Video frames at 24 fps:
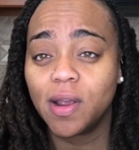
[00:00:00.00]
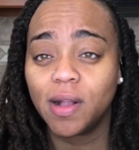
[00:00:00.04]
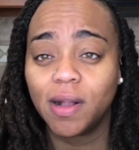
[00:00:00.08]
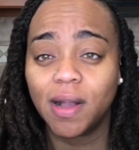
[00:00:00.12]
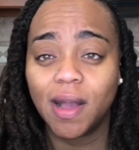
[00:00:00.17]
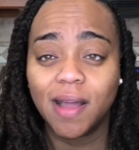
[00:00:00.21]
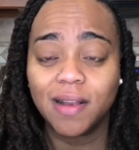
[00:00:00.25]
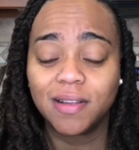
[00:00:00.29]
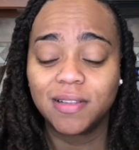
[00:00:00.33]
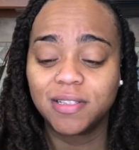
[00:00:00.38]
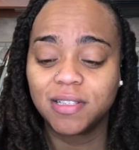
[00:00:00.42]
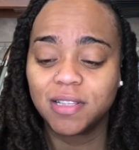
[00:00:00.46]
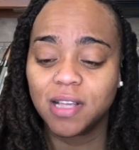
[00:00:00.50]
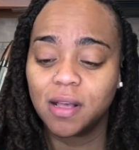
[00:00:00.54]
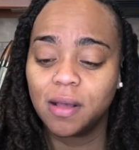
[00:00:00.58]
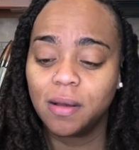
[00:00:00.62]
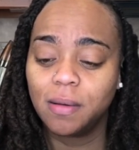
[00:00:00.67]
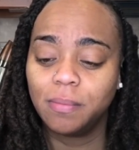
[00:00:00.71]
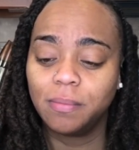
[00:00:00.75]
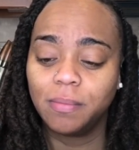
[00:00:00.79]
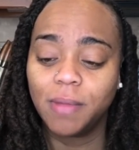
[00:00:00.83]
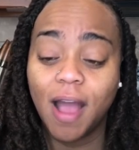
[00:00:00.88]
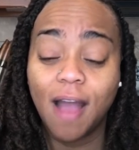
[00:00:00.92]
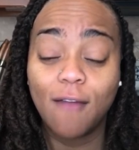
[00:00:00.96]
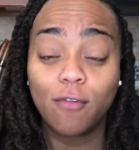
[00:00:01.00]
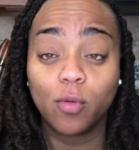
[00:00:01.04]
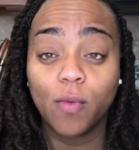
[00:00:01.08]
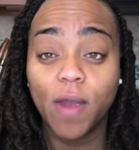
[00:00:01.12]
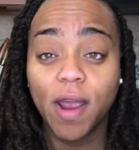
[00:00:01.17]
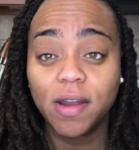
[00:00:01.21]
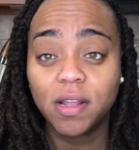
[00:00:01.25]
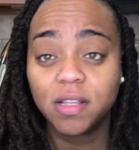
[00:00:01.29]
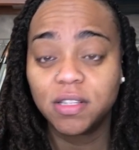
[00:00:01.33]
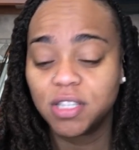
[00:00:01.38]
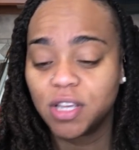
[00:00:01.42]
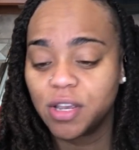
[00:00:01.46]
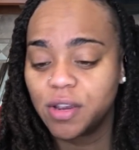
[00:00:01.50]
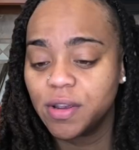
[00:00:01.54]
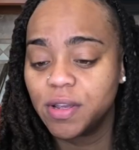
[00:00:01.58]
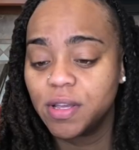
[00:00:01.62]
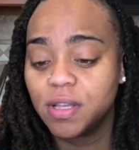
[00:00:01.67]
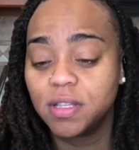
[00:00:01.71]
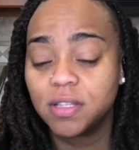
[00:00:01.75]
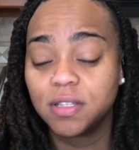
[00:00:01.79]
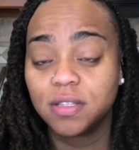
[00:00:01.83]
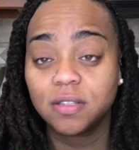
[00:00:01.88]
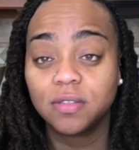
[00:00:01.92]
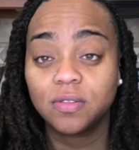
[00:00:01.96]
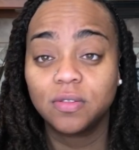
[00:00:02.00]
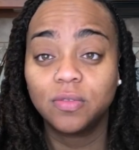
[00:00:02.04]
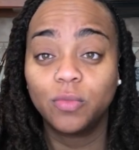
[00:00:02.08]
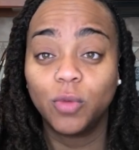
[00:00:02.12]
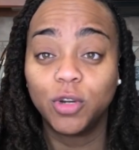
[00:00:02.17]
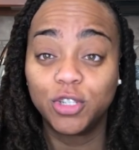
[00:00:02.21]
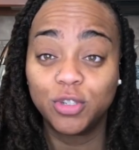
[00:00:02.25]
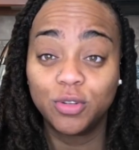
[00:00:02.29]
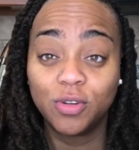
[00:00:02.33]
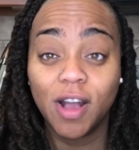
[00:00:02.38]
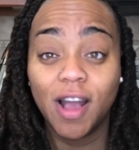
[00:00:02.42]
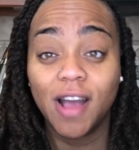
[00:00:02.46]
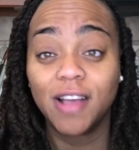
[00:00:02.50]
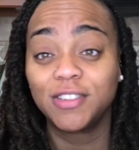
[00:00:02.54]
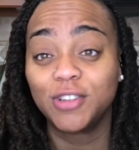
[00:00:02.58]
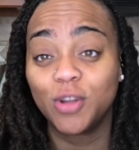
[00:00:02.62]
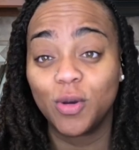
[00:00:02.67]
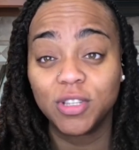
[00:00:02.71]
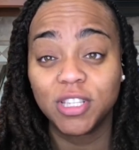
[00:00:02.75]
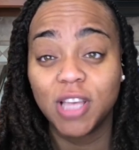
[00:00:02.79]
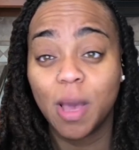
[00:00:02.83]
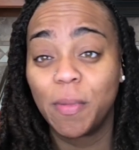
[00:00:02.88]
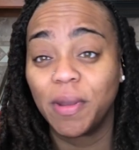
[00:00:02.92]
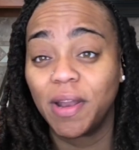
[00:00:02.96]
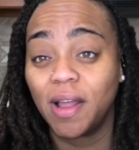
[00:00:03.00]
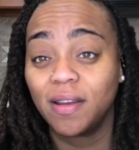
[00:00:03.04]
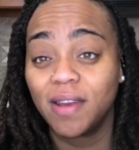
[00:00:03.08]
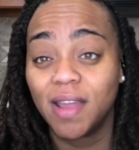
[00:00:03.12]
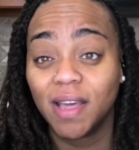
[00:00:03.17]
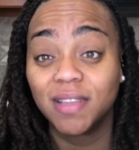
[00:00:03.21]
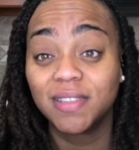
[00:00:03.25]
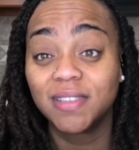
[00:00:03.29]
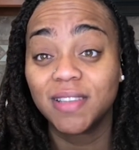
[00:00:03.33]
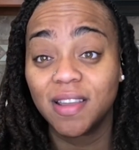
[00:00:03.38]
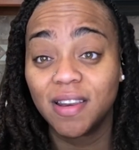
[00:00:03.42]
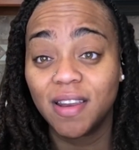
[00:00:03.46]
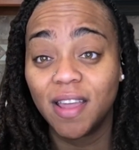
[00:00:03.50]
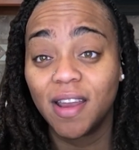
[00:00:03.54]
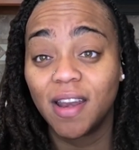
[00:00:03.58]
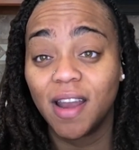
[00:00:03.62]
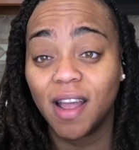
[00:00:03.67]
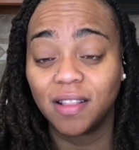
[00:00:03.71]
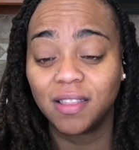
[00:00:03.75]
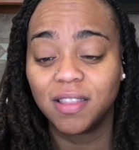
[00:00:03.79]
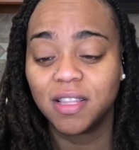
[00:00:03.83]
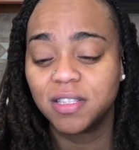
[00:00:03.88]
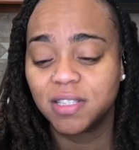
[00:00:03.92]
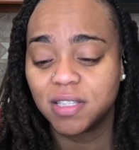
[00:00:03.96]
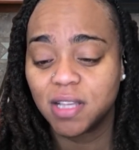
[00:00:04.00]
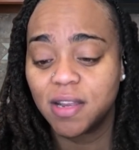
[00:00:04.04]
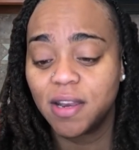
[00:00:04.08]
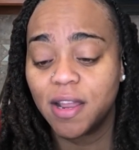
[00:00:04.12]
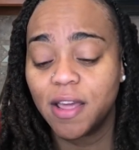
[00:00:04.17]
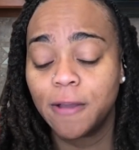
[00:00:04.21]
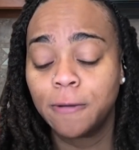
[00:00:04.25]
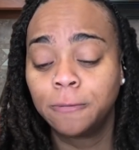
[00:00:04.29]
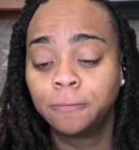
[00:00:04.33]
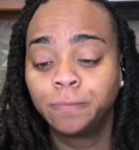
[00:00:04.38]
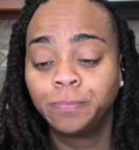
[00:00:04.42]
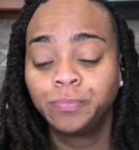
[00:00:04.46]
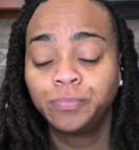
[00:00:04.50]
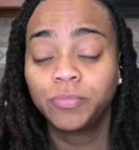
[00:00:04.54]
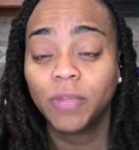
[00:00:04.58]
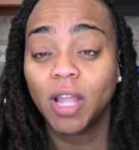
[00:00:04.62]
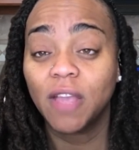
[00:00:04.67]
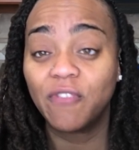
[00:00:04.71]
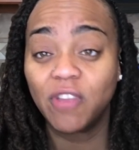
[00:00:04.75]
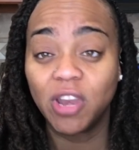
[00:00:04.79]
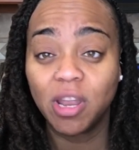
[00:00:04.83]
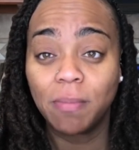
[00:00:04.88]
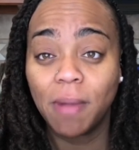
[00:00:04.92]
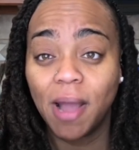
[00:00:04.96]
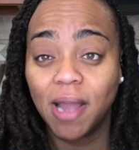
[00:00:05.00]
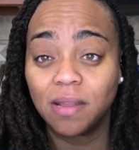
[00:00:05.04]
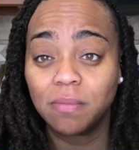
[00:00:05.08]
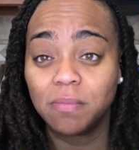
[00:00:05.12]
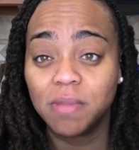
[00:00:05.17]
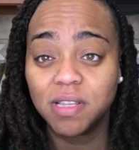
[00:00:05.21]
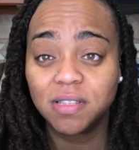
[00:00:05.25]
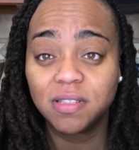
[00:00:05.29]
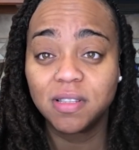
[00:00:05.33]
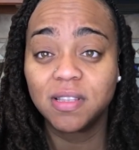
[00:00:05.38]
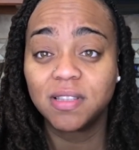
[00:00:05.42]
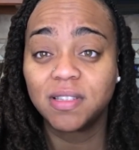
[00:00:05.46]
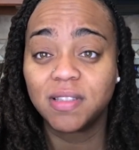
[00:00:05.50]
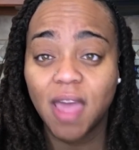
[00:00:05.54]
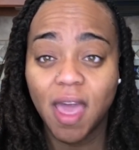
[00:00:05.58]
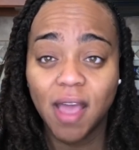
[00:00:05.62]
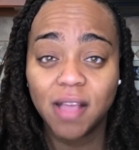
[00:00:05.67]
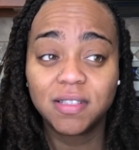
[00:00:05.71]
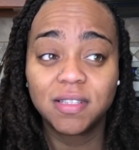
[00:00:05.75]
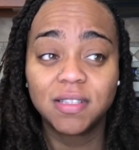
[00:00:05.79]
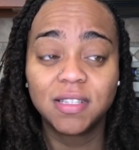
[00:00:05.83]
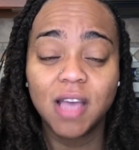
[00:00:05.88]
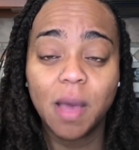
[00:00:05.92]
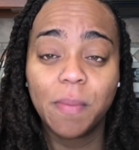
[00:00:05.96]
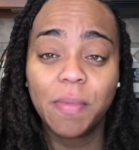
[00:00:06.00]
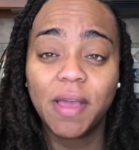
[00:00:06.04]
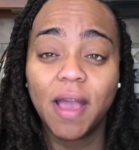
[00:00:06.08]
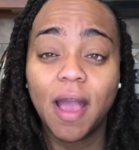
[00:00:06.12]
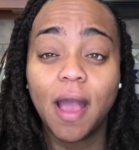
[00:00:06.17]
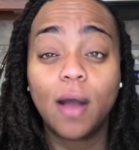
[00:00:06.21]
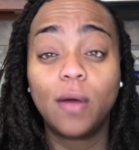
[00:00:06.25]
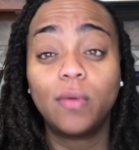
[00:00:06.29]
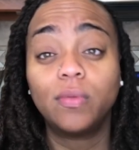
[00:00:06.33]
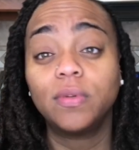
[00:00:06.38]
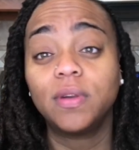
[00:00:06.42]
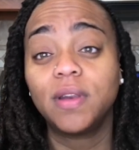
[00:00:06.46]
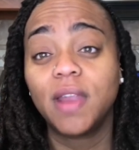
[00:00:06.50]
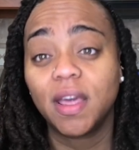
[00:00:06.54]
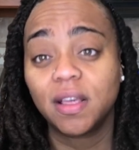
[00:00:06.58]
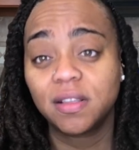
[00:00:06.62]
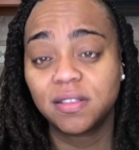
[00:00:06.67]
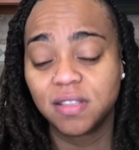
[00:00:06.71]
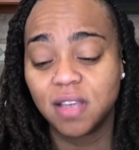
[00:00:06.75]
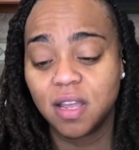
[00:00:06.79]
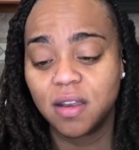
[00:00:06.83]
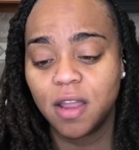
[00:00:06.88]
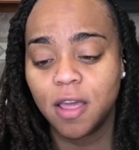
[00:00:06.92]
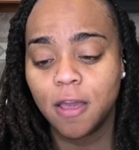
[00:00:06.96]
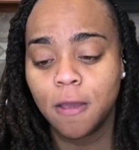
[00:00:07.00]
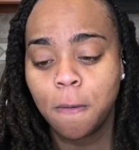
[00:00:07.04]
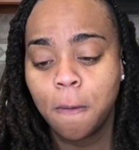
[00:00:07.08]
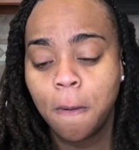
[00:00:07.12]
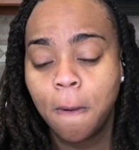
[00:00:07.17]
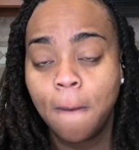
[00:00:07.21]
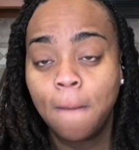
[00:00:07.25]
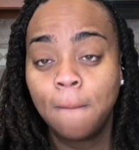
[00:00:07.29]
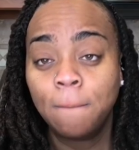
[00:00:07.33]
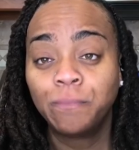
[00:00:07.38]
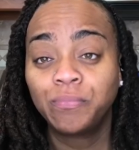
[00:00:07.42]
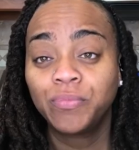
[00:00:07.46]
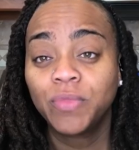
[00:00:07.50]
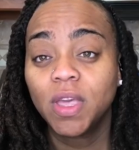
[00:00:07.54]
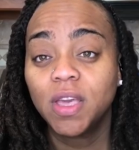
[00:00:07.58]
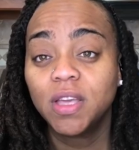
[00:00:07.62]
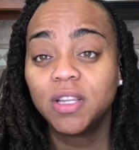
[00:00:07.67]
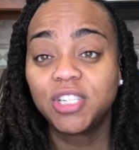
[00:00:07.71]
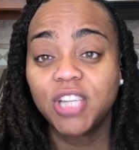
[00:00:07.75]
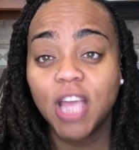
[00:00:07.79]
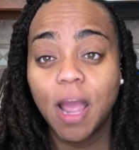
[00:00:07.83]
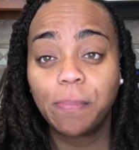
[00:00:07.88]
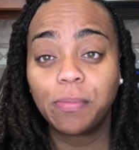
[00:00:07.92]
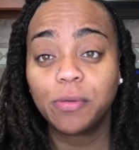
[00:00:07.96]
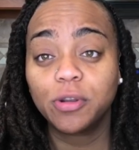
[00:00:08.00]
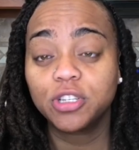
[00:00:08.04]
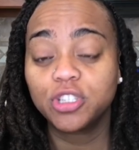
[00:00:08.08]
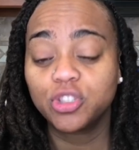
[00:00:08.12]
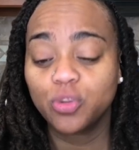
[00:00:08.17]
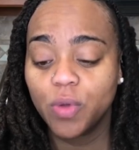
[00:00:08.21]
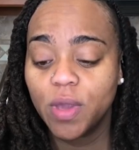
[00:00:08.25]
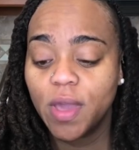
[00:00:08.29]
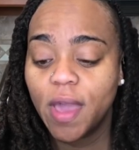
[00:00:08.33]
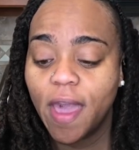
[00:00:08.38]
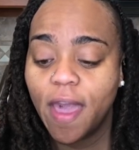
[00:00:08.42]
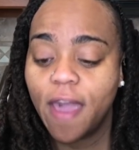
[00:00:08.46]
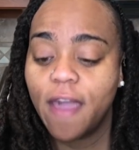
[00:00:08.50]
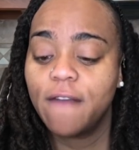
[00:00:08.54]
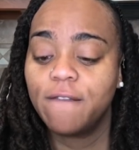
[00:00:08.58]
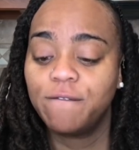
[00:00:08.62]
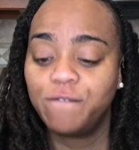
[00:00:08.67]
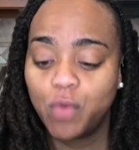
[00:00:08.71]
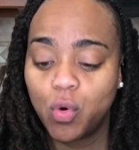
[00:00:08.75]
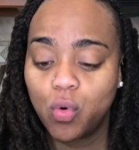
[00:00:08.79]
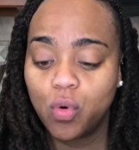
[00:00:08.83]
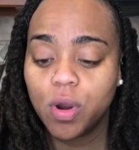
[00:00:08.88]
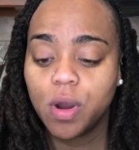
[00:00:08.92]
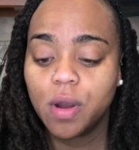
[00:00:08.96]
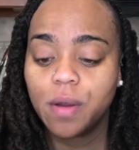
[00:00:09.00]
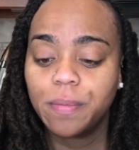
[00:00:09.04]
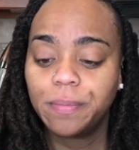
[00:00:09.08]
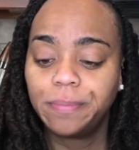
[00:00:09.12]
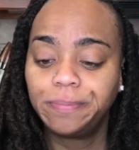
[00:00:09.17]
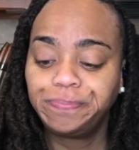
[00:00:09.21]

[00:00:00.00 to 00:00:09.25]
I have a writing series, which you guys know is coming out next Sunday, not this Sunday. If anybody missed it, Stacks is coming out next Sunday. Chapters 3 and 4.